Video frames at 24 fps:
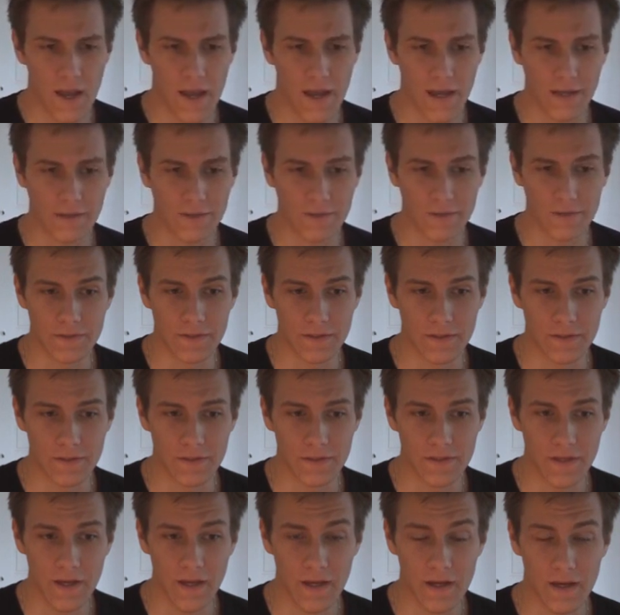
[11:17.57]
And uh,
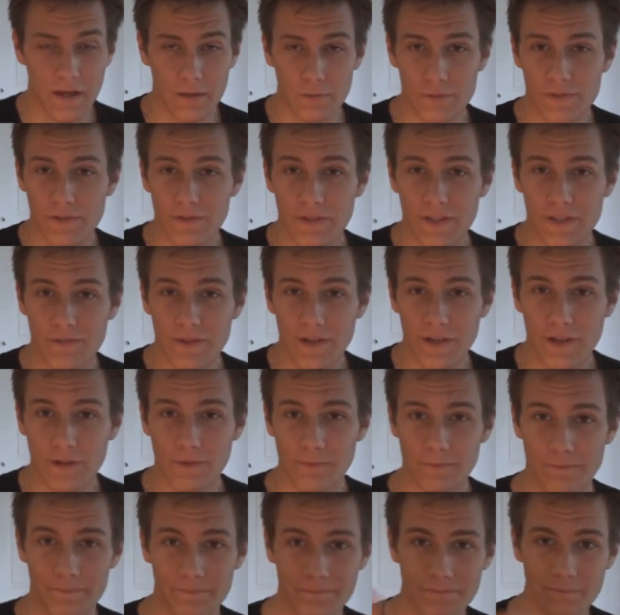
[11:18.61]
yeah, I'll see you in the next
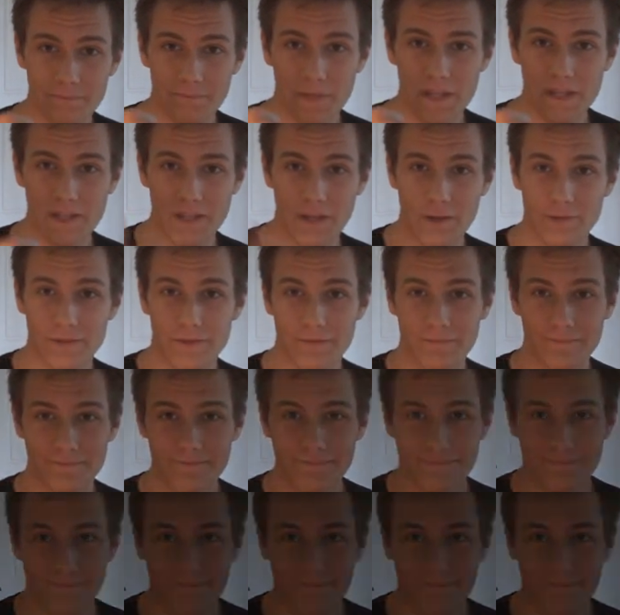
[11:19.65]
video. Peace out.